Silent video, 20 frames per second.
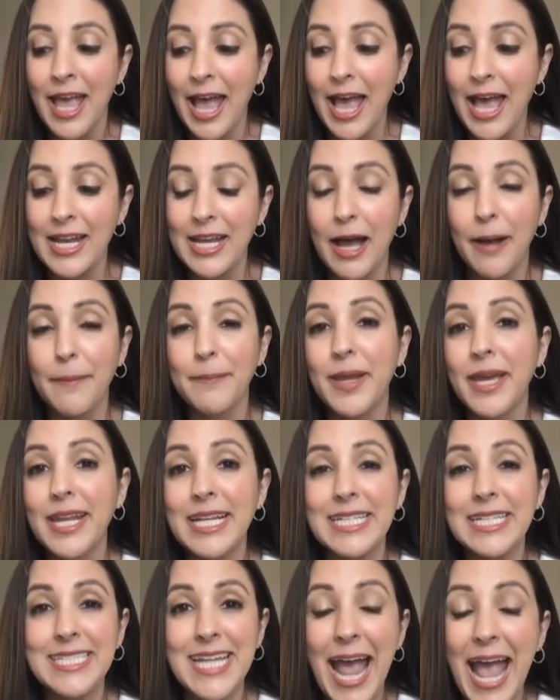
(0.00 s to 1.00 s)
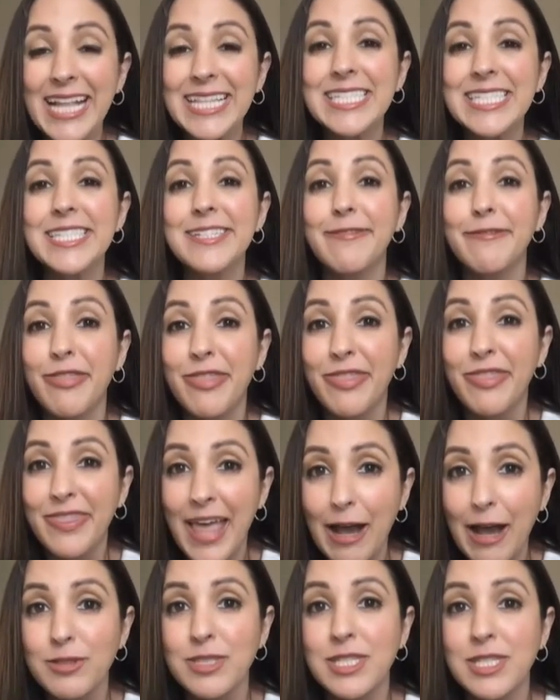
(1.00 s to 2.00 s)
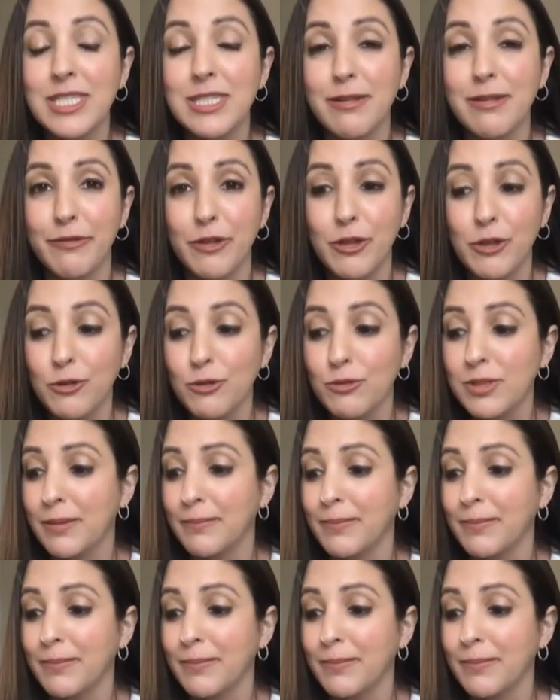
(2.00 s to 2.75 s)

And I'm getting tens of thousands of views.